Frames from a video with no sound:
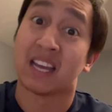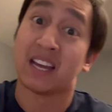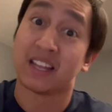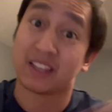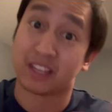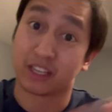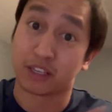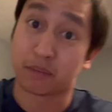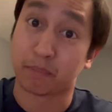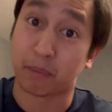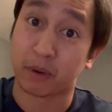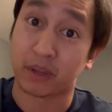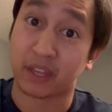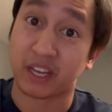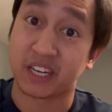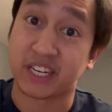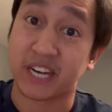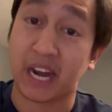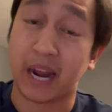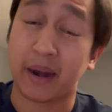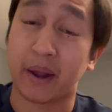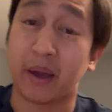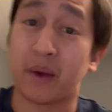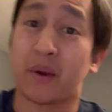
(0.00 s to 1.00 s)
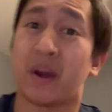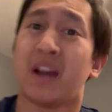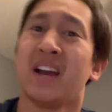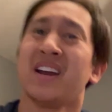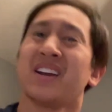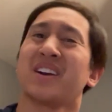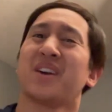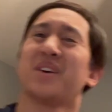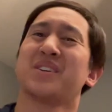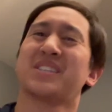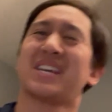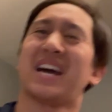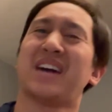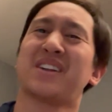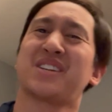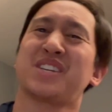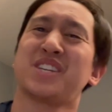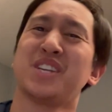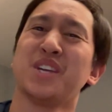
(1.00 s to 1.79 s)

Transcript: This birthday shout out goes out to